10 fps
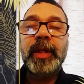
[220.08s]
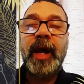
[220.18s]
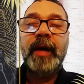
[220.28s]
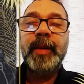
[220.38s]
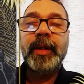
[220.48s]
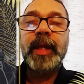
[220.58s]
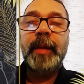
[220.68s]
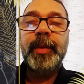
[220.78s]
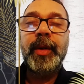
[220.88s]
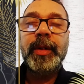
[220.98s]
about
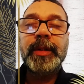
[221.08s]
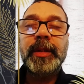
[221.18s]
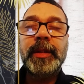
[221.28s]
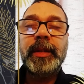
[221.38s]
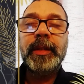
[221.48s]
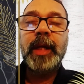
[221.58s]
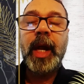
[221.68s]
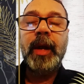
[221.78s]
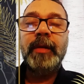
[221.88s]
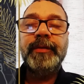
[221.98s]
that person,
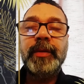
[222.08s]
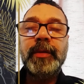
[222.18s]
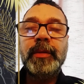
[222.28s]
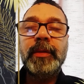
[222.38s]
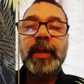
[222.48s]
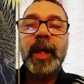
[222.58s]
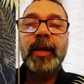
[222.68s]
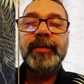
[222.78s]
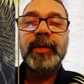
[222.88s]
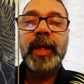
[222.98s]
I love you,
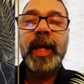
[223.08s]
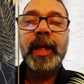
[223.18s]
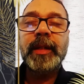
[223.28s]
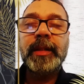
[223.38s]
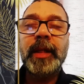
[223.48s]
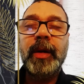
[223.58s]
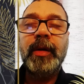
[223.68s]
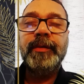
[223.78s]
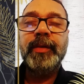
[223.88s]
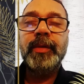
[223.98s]
X, I
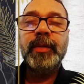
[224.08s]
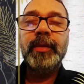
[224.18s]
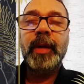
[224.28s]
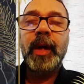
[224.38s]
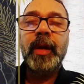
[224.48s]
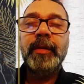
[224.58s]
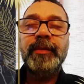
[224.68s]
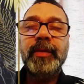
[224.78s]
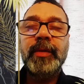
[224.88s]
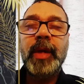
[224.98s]
love you, I love
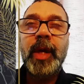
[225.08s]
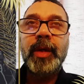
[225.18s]
you.